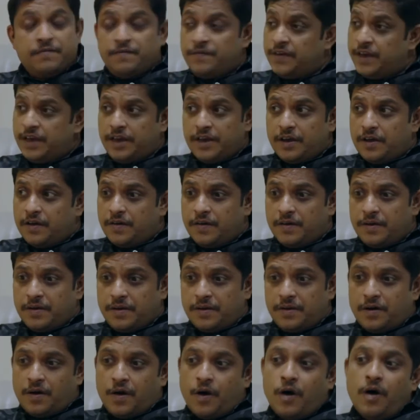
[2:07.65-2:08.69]
We
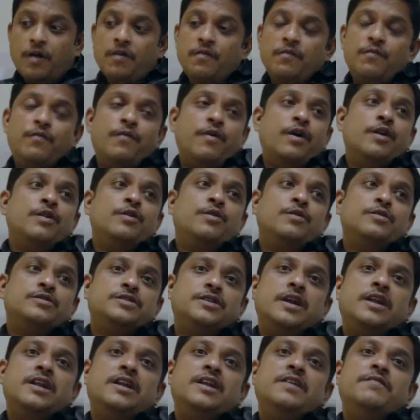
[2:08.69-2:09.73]
all want to,
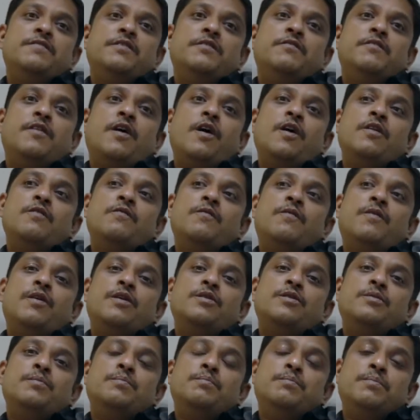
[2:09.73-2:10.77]
suddenly we all
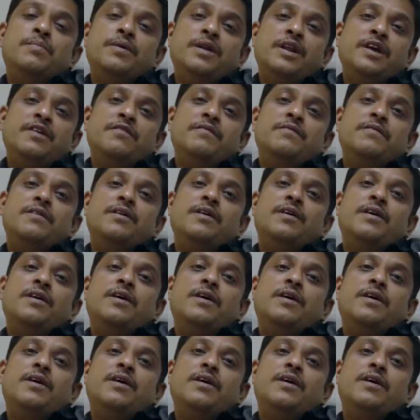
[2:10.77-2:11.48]
want to believe,